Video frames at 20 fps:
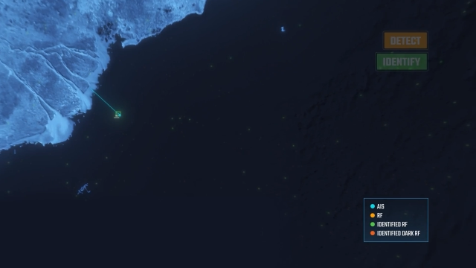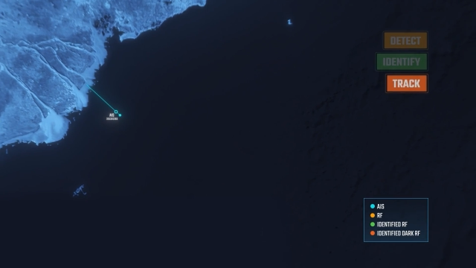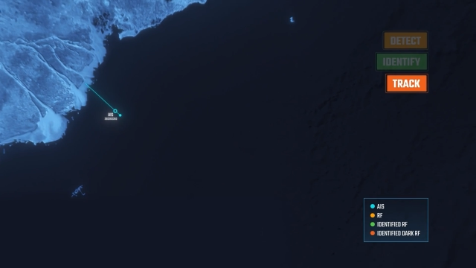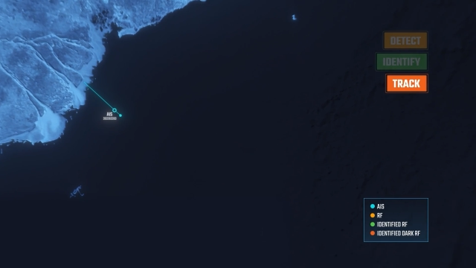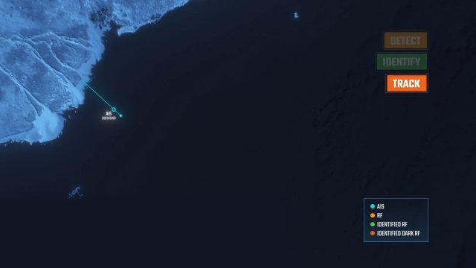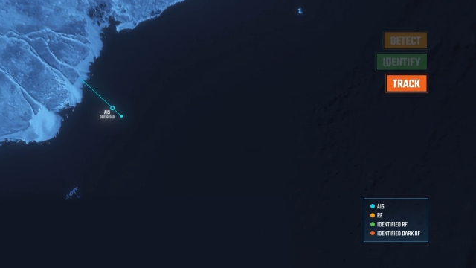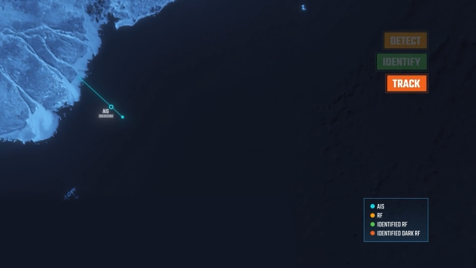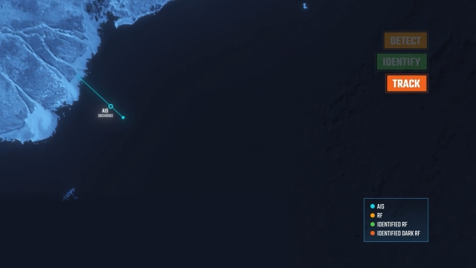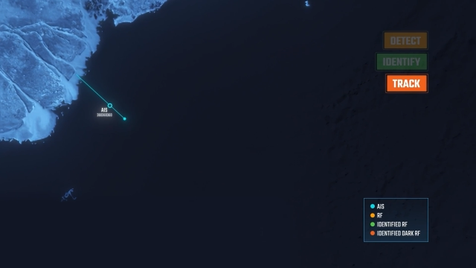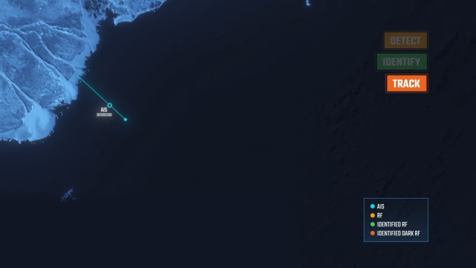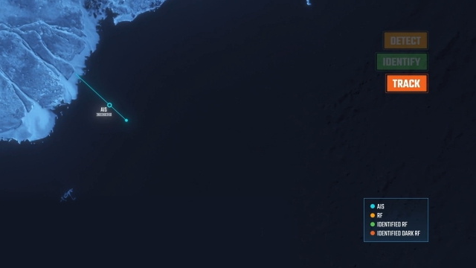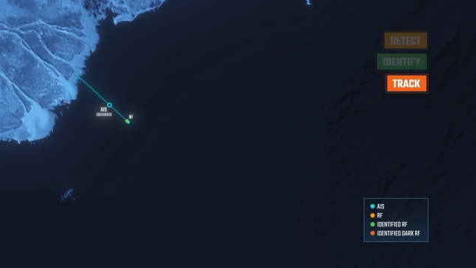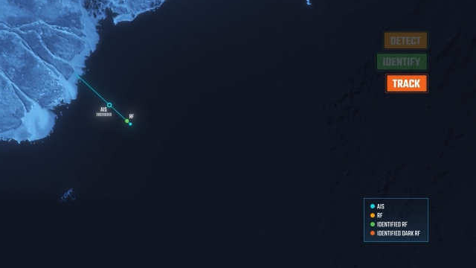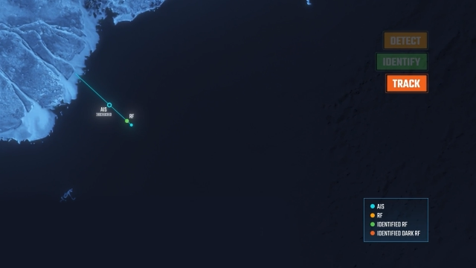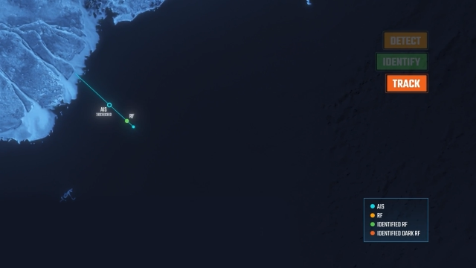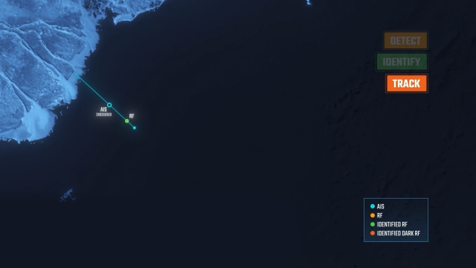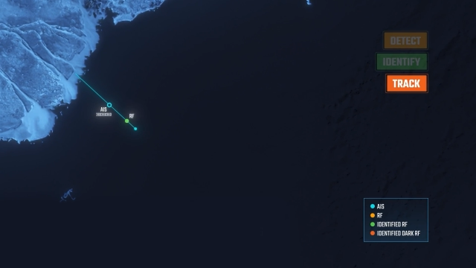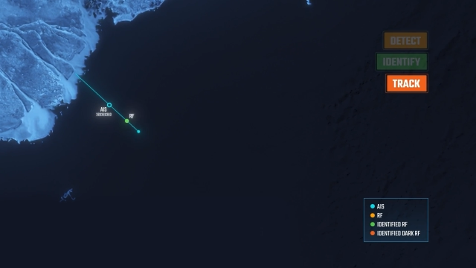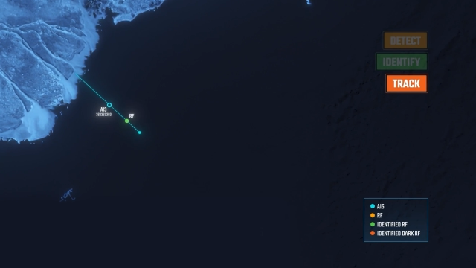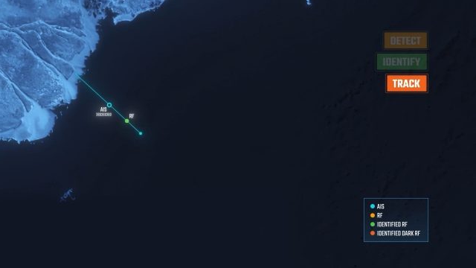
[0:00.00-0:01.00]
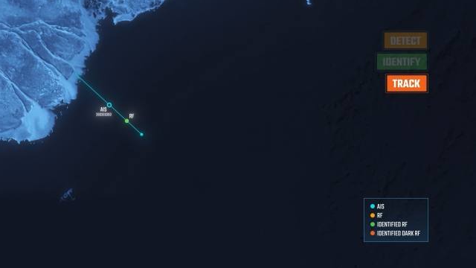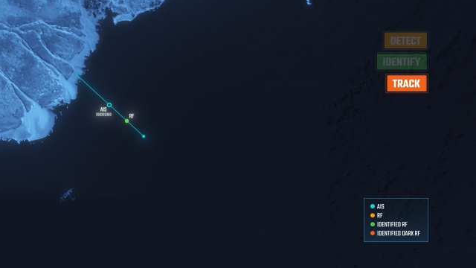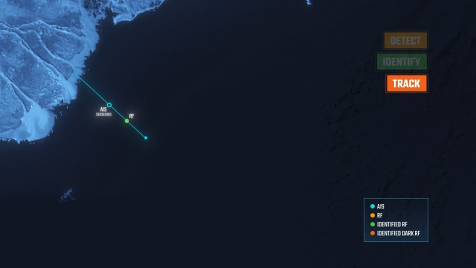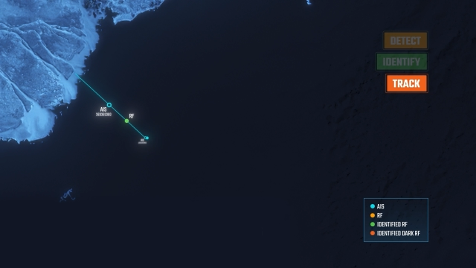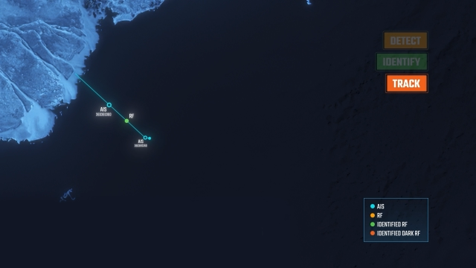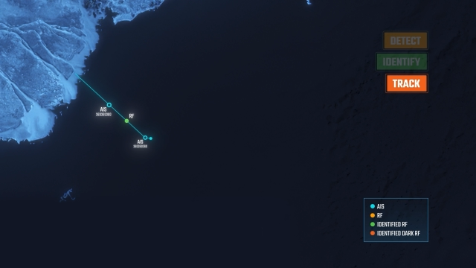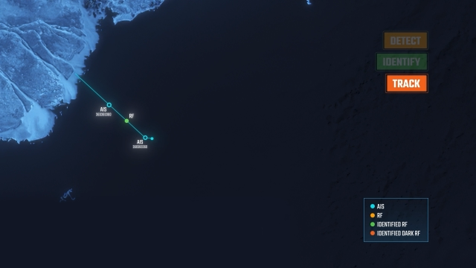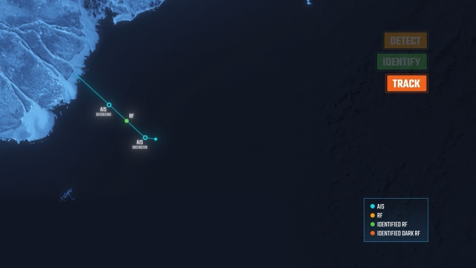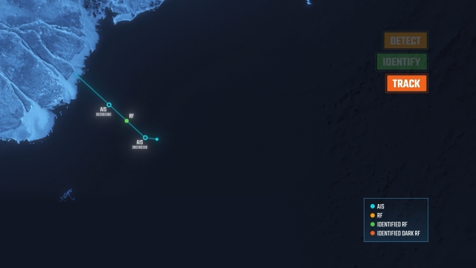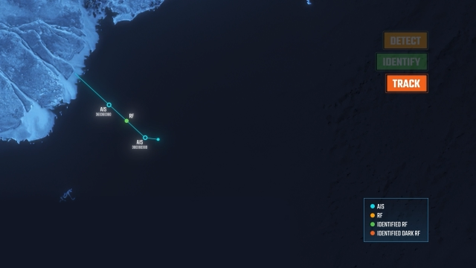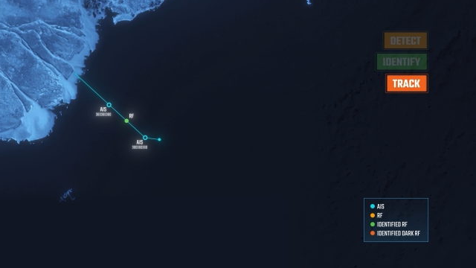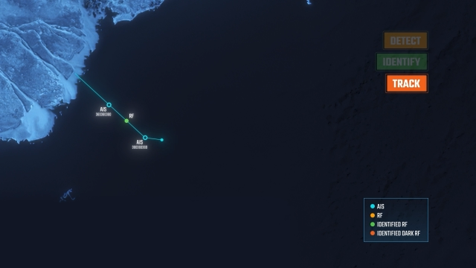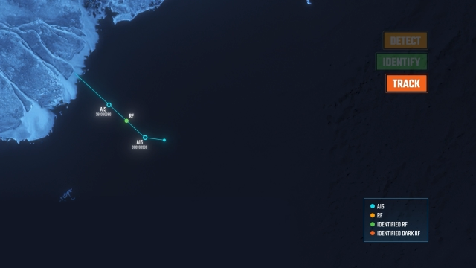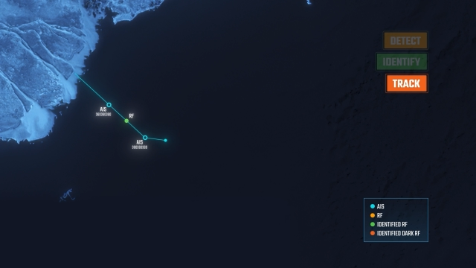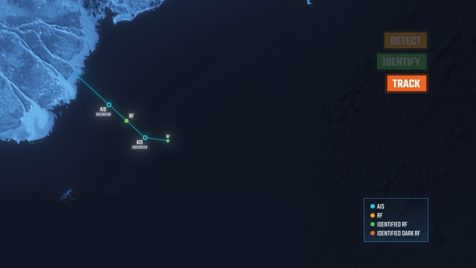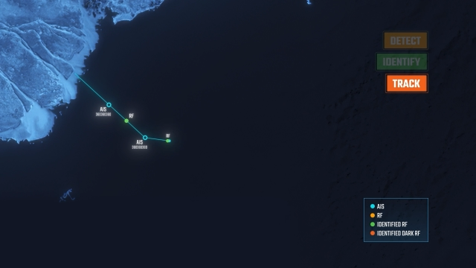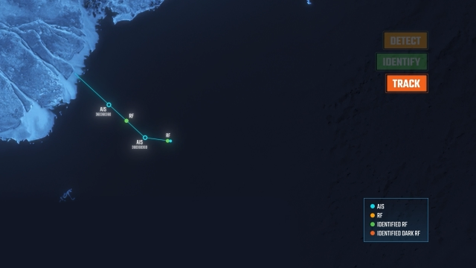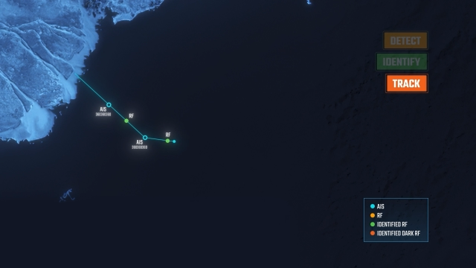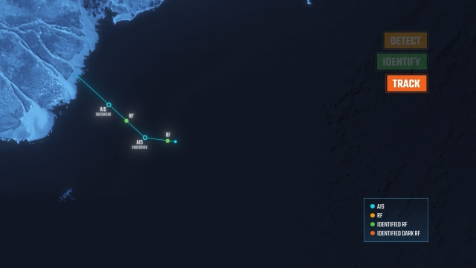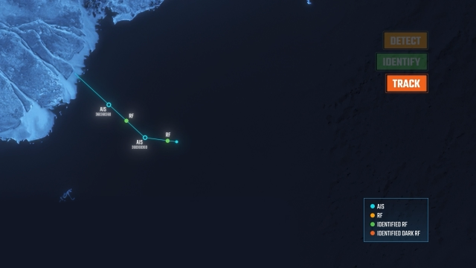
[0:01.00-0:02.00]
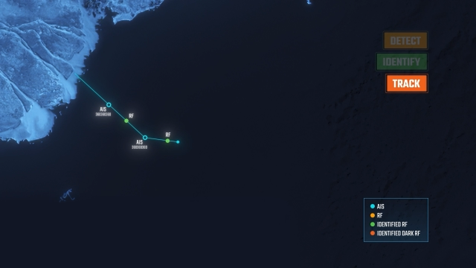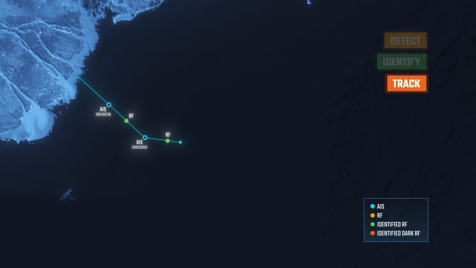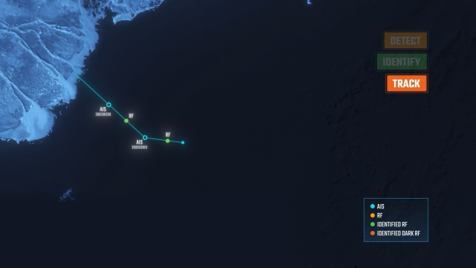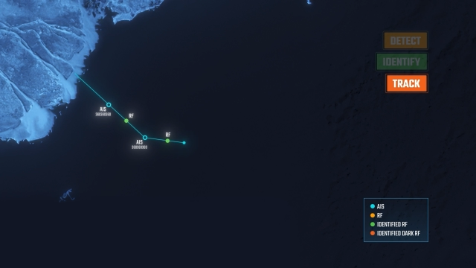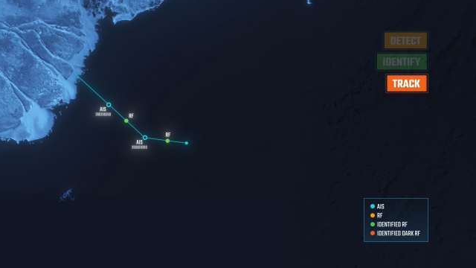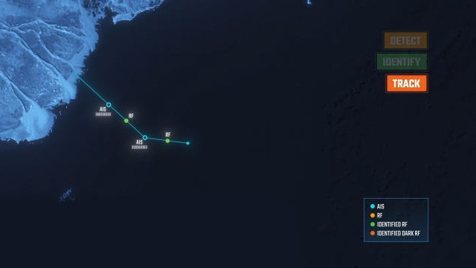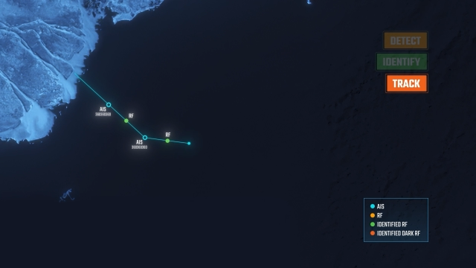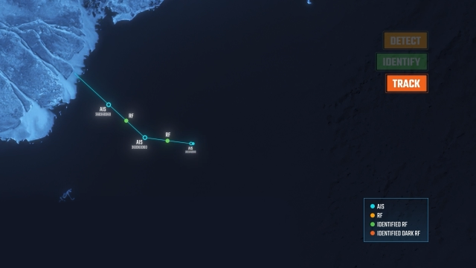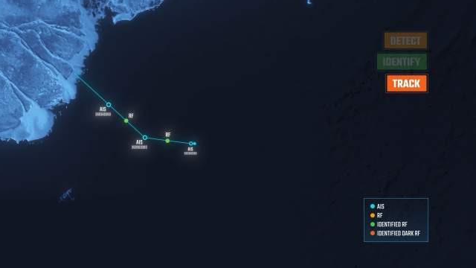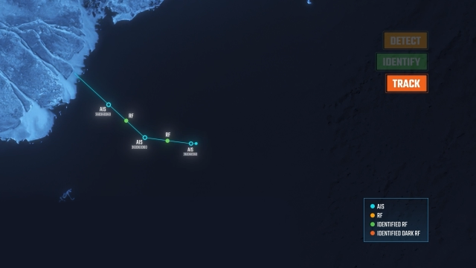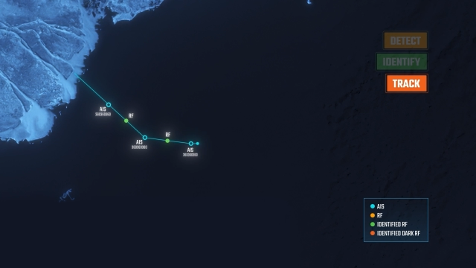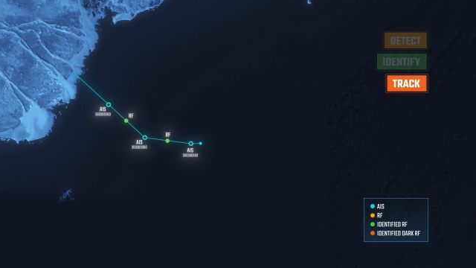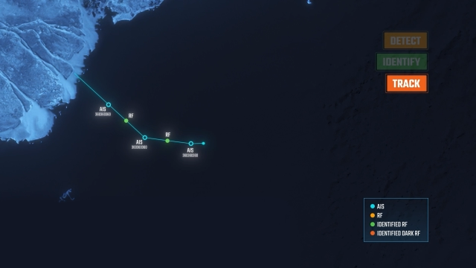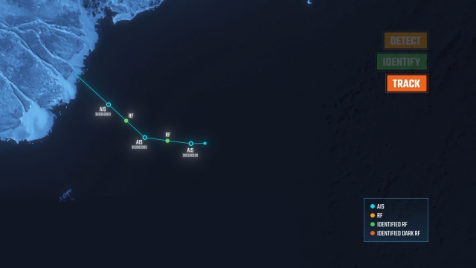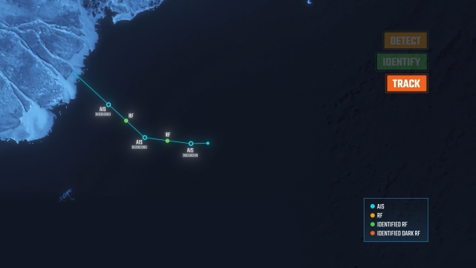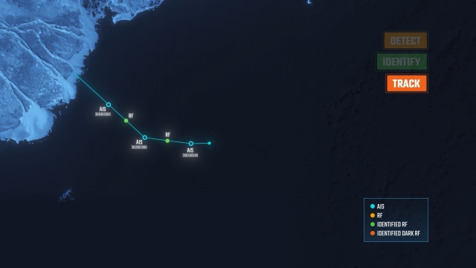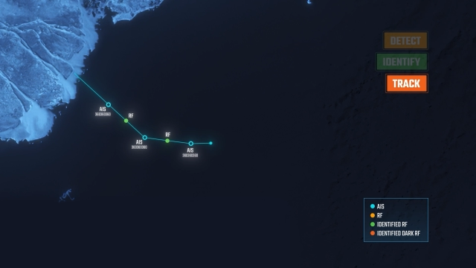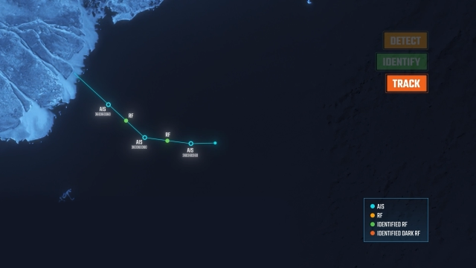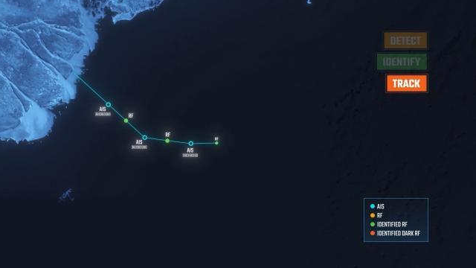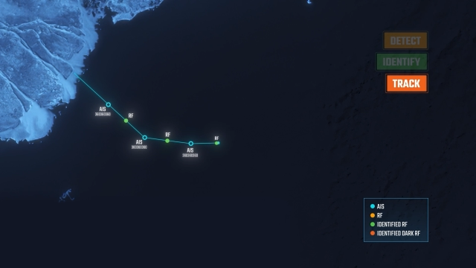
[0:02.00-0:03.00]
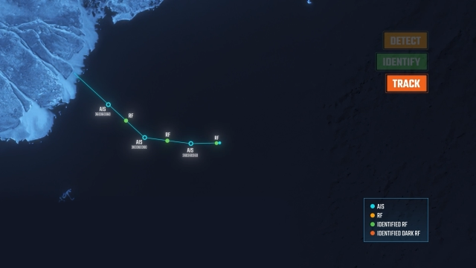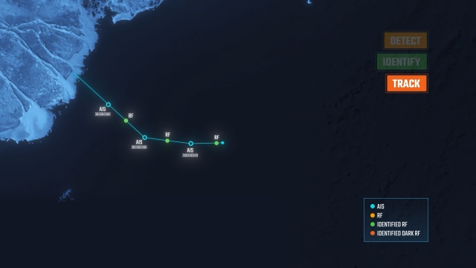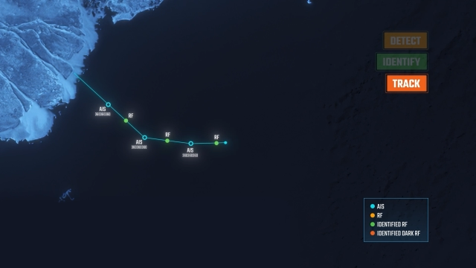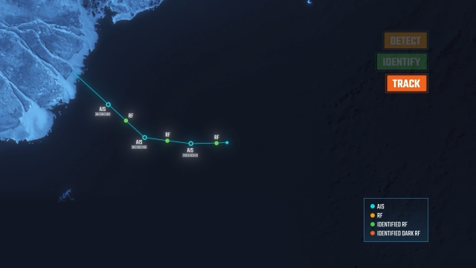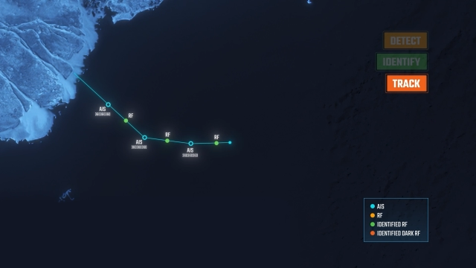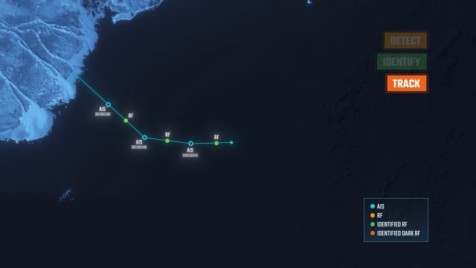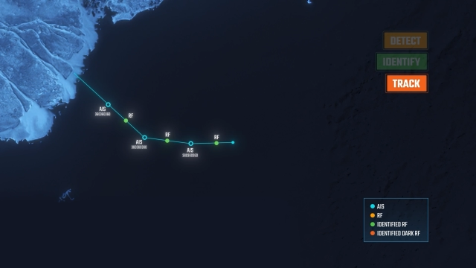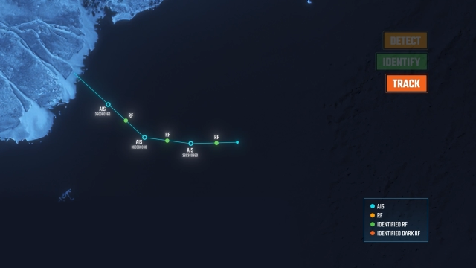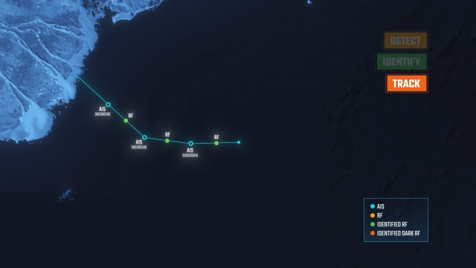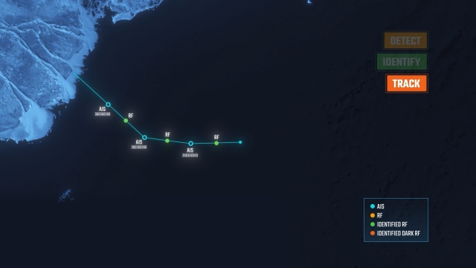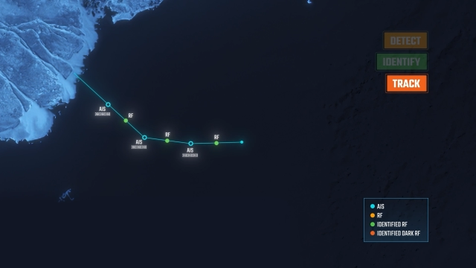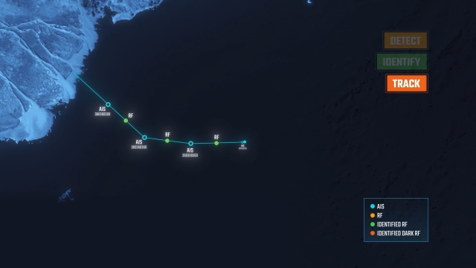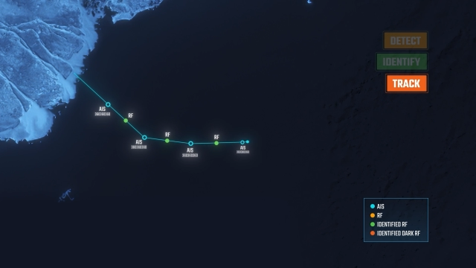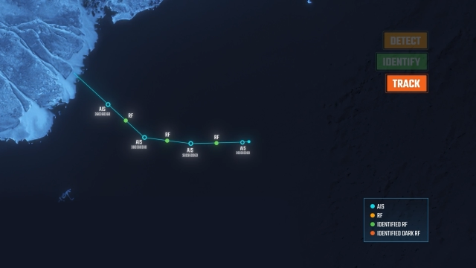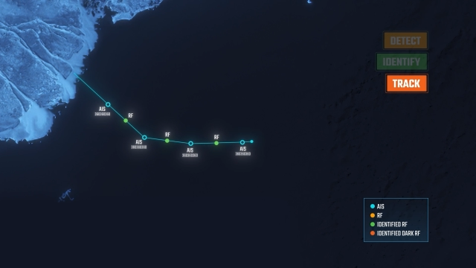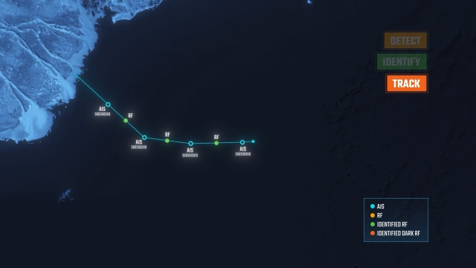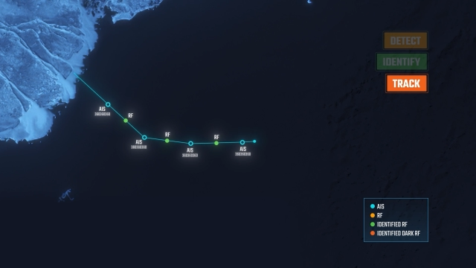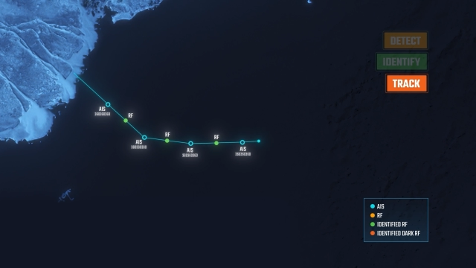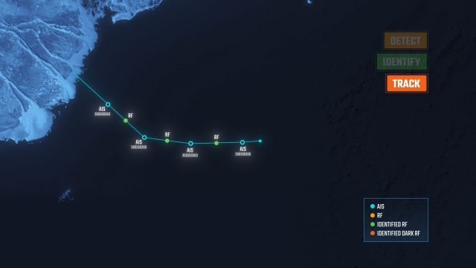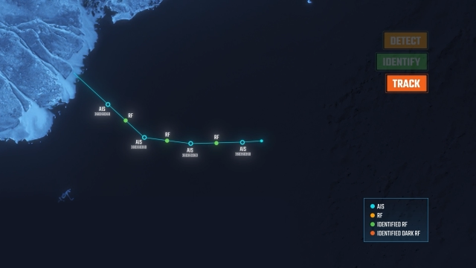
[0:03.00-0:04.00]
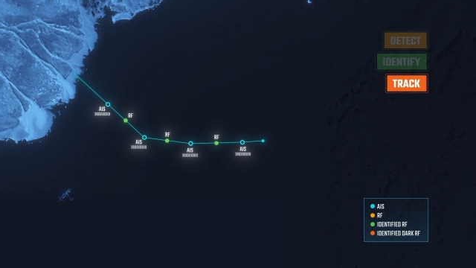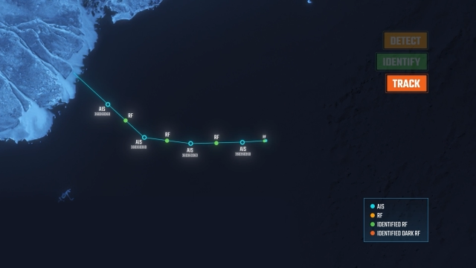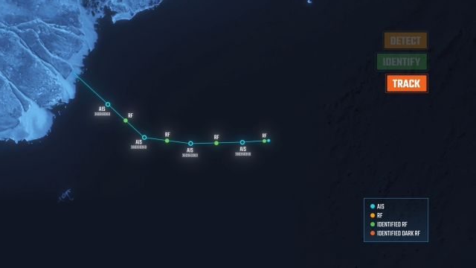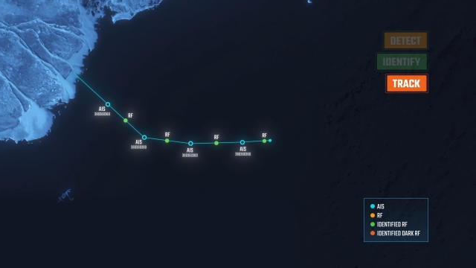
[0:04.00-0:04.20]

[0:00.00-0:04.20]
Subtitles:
No face is visible, so there are no lips to read.